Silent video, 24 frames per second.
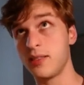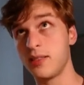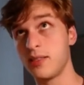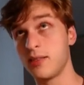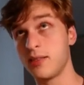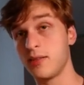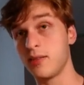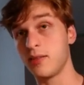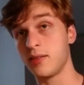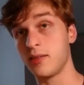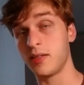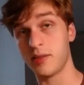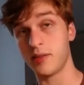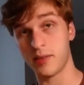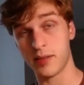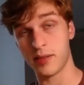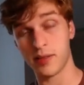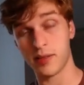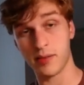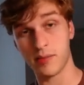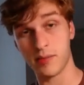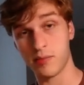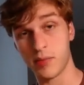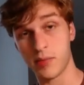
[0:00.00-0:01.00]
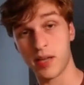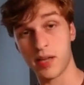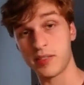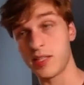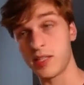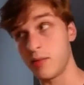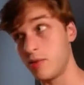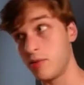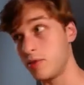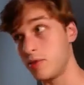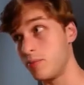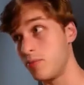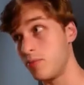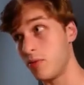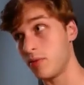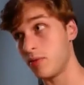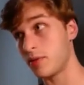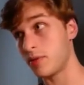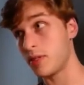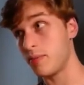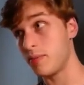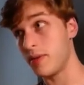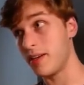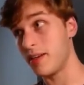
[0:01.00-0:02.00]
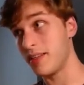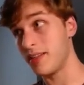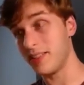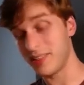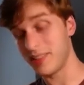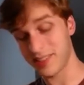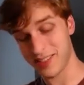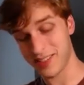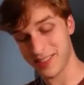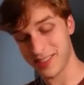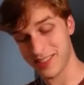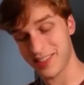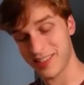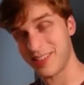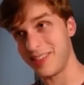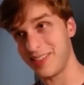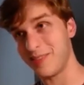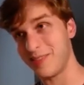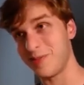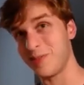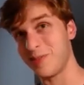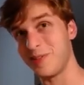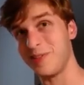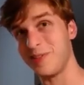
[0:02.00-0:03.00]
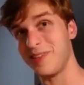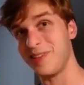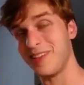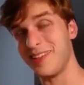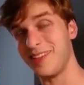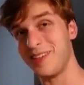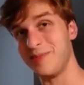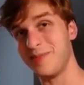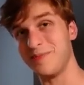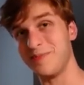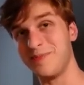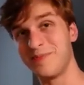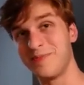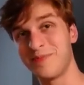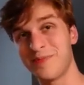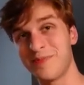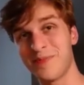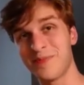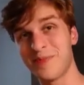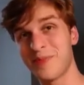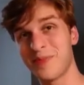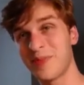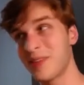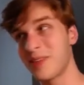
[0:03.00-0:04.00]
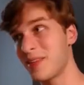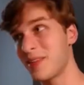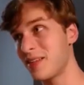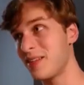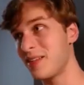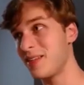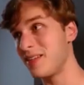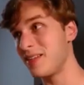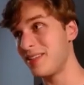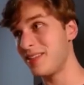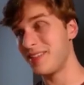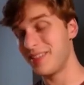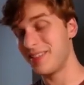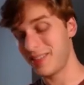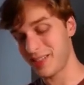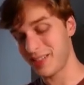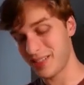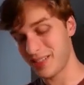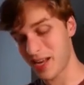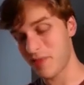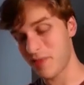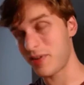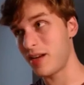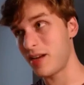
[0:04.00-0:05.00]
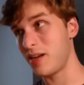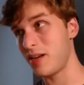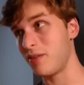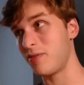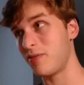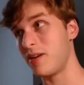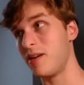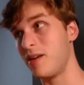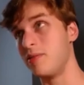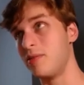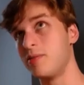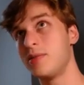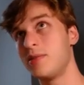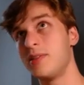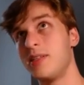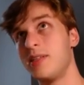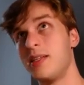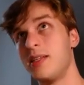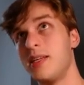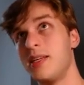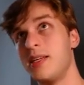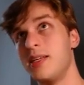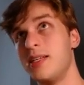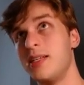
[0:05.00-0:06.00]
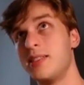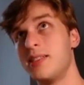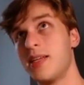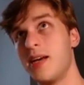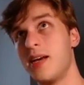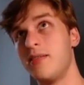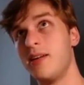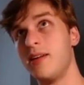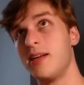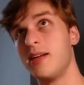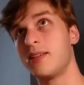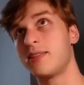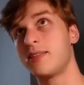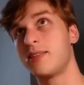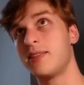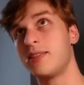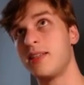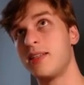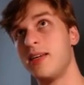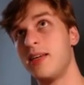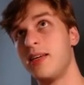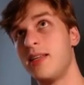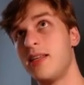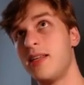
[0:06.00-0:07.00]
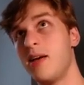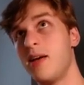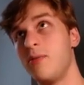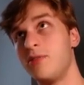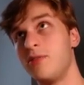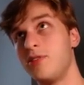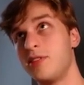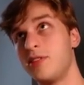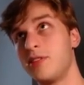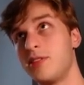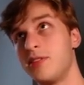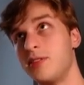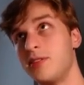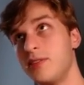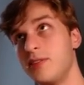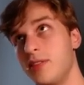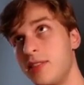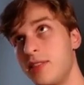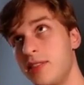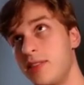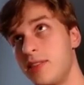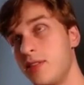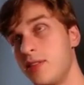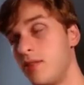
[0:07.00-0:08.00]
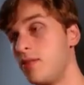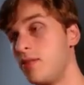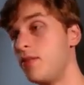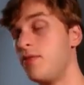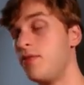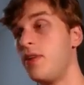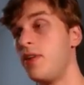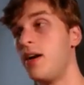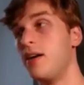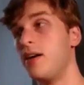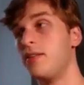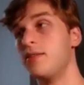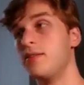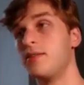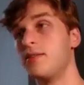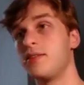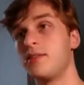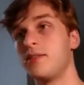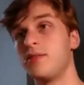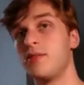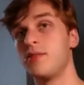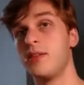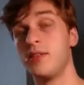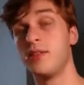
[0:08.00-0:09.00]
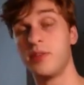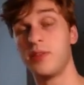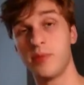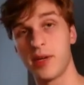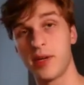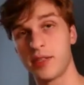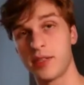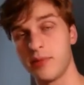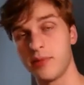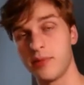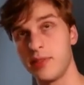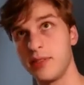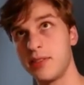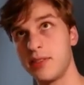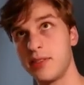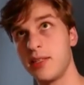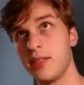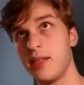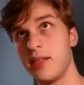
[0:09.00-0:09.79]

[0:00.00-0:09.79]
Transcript: or that I said the most important command uh, for um, navigating around is ls, and that will just list all the files and directories